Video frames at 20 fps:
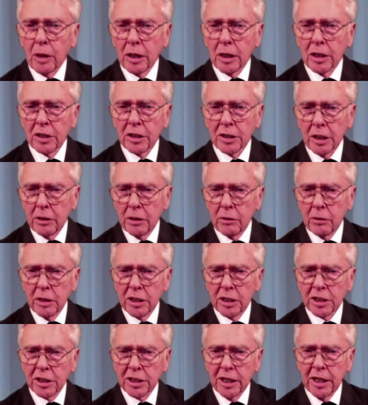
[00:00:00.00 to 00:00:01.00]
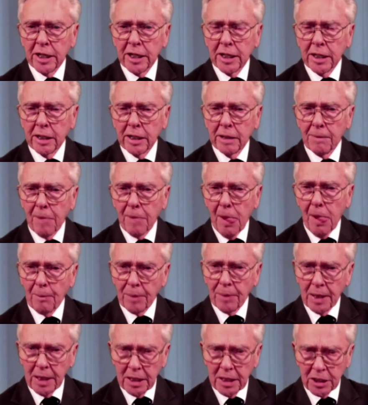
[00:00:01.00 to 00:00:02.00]
one is only taking
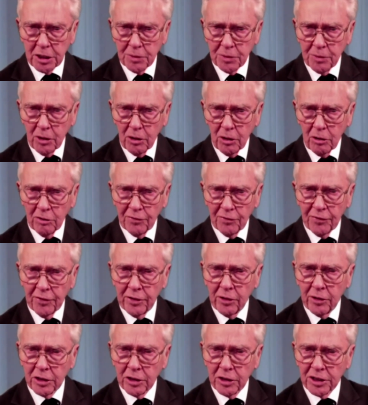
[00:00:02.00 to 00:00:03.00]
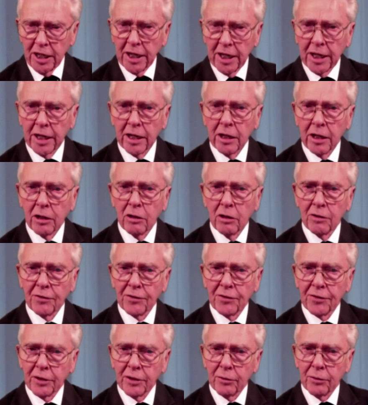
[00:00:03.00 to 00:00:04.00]
plasma off and not taking
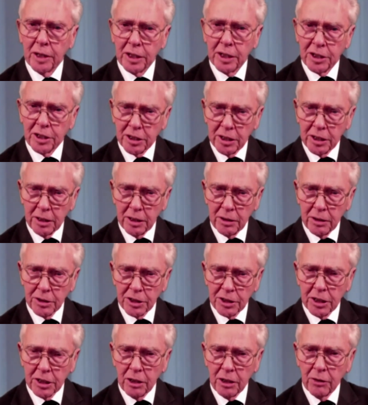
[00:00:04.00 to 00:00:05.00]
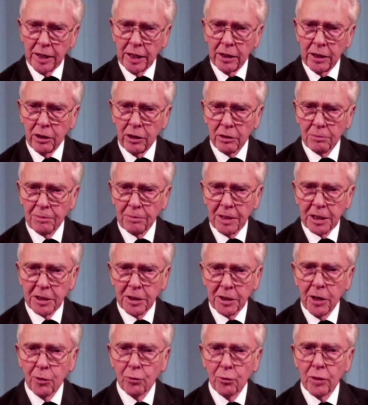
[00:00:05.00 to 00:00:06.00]
off the red cells, so they're not
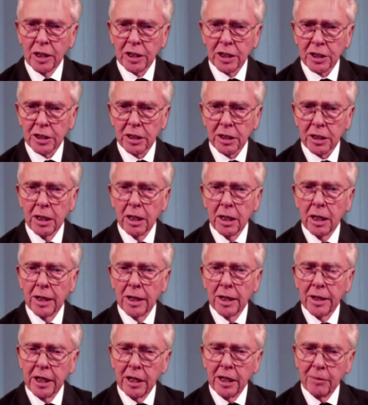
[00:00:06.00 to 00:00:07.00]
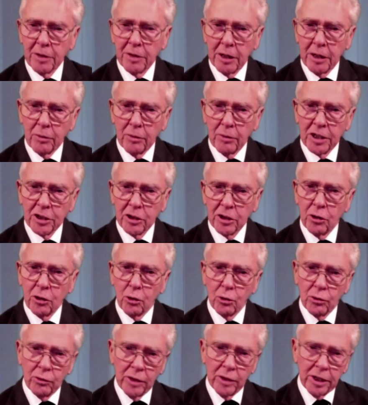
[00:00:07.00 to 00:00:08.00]
going to risk anemia, which
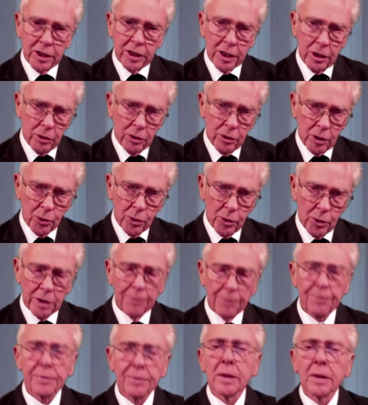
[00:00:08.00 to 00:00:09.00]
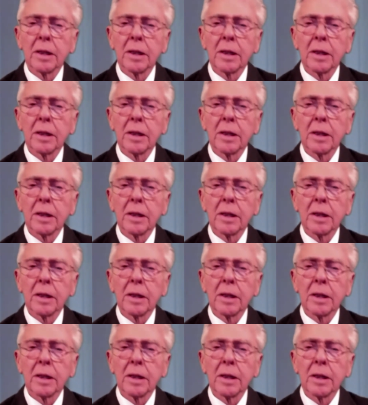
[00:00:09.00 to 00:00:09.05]
an ordinary donor would.